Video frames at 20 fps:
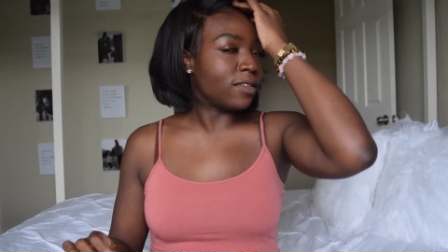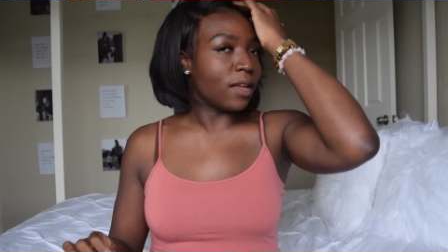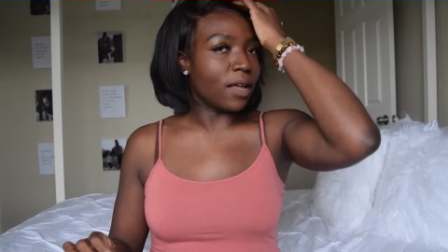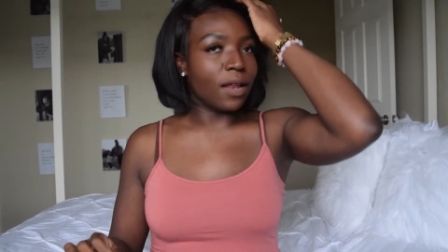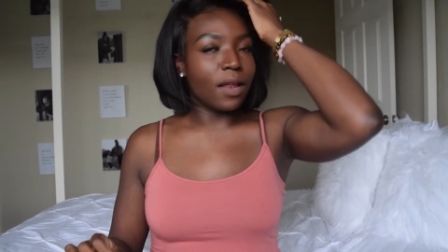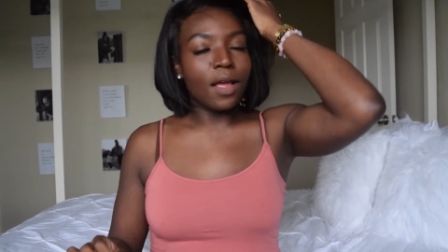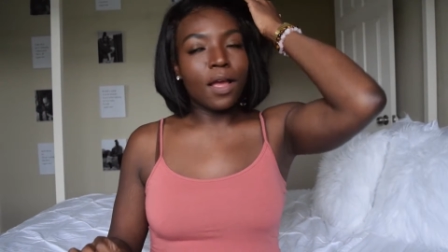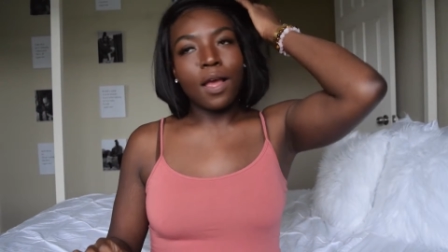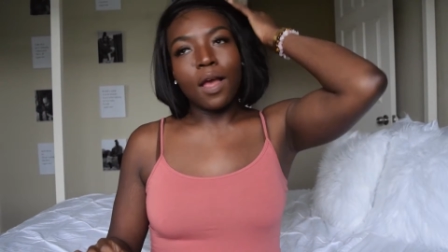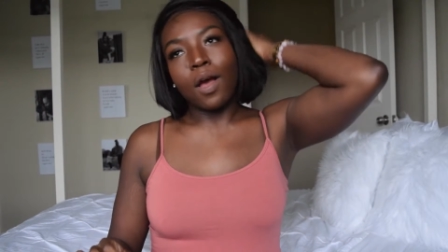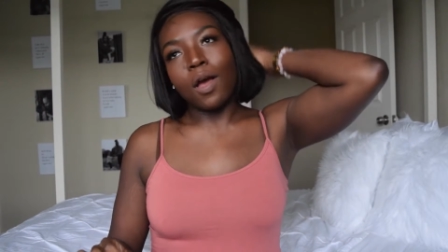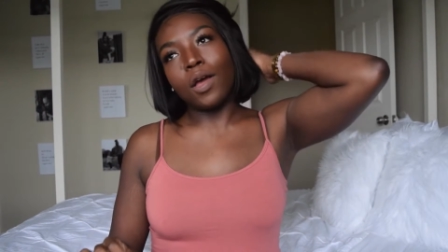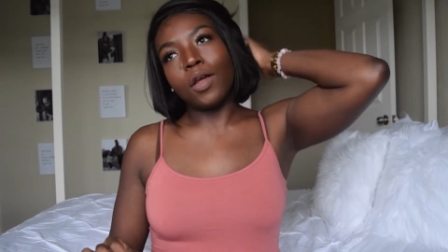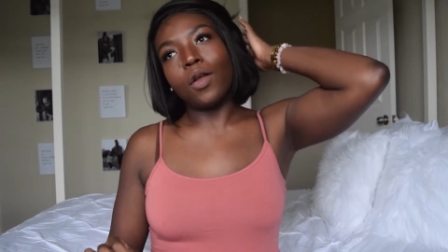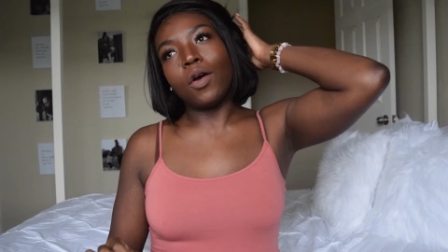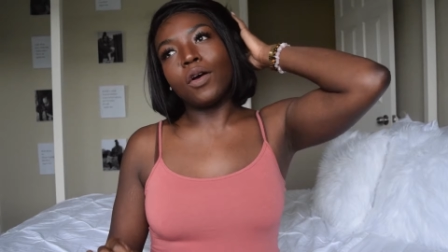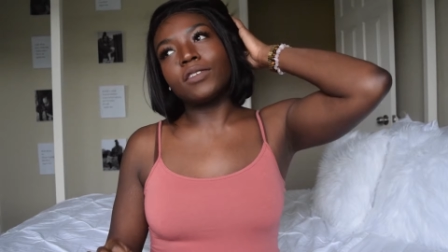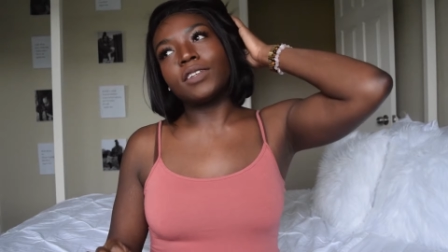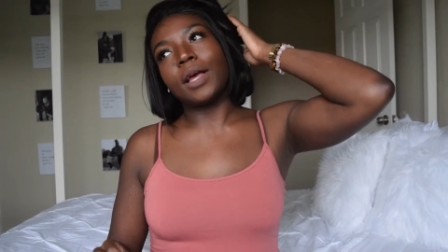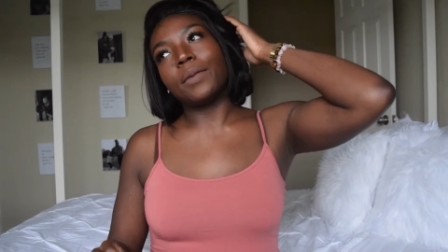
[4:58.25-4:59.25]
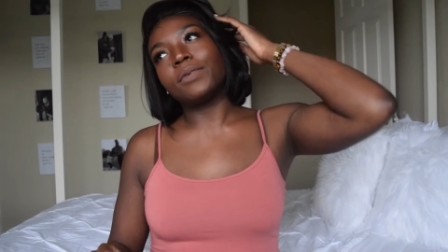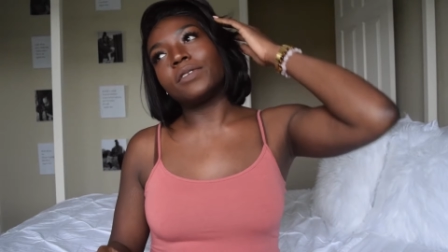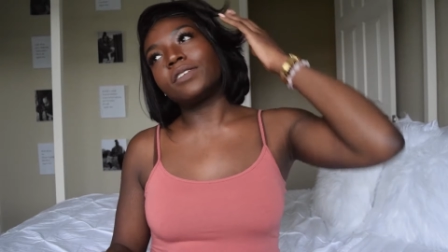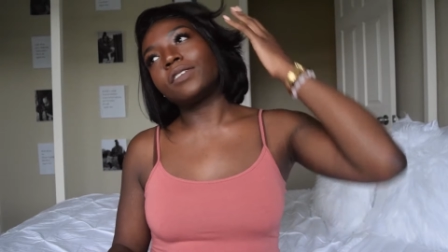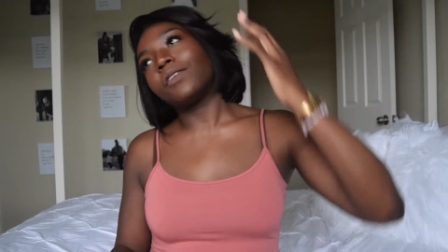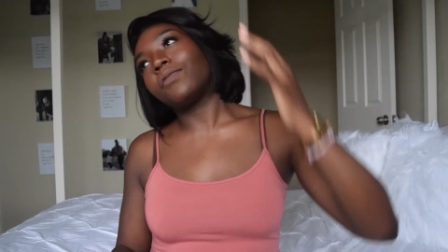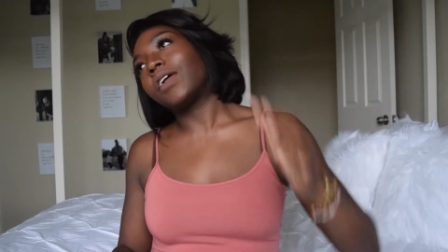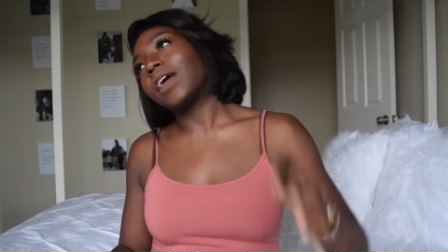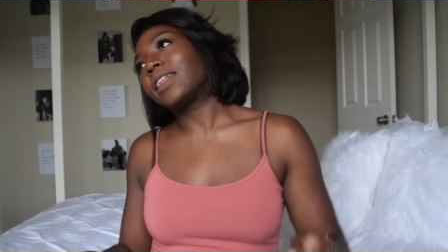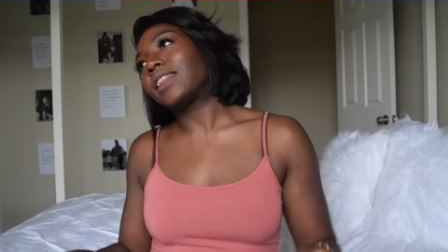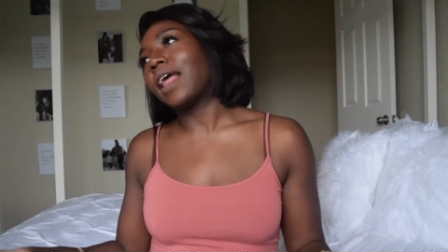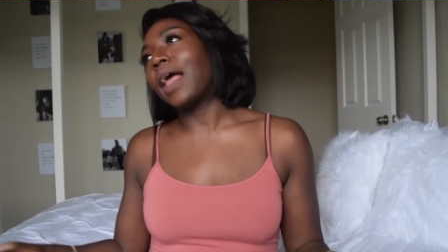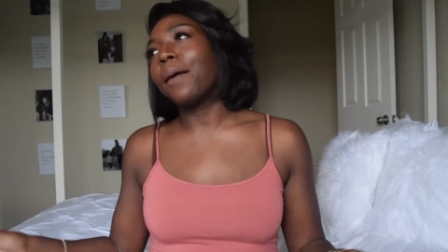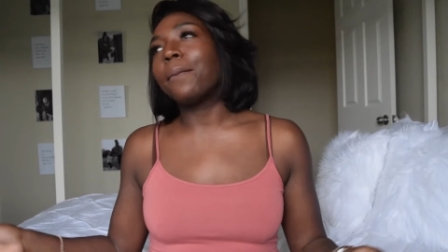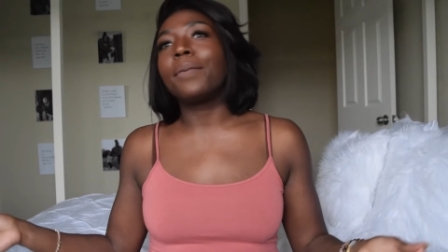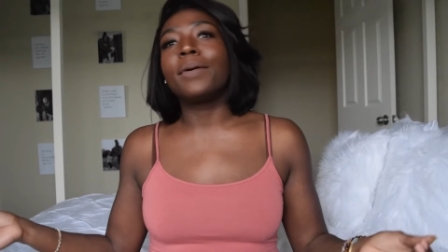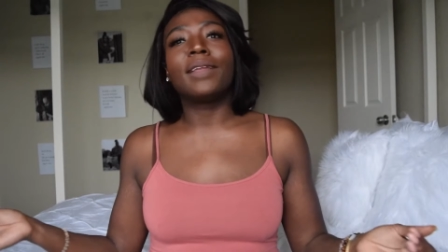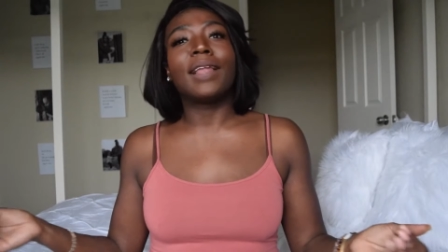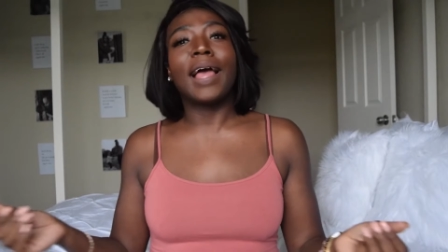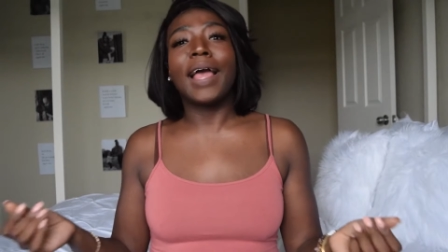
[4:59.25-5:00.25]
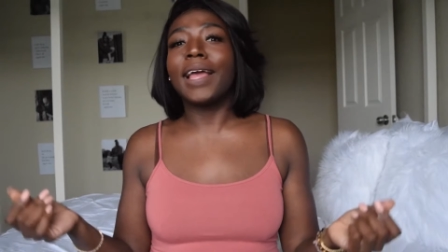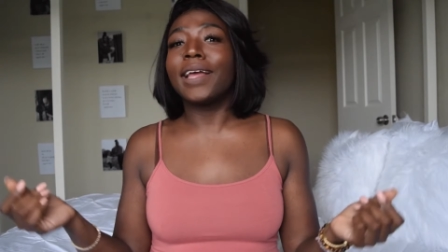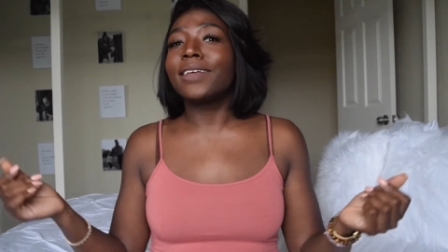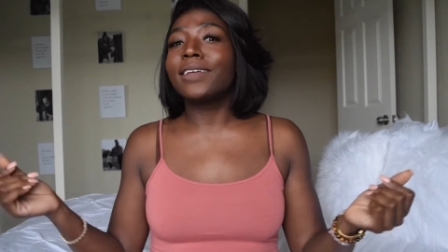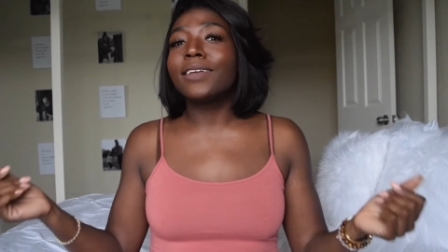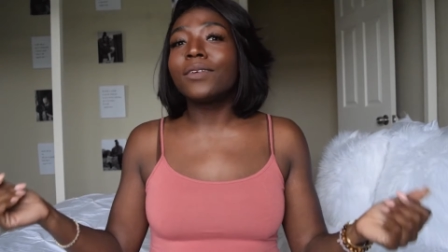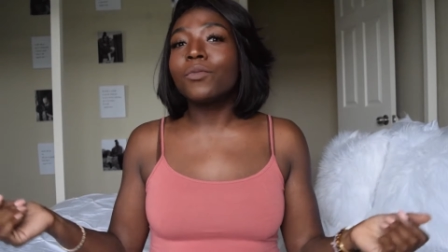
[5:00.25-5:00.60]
and all types of stuff like that, but, like,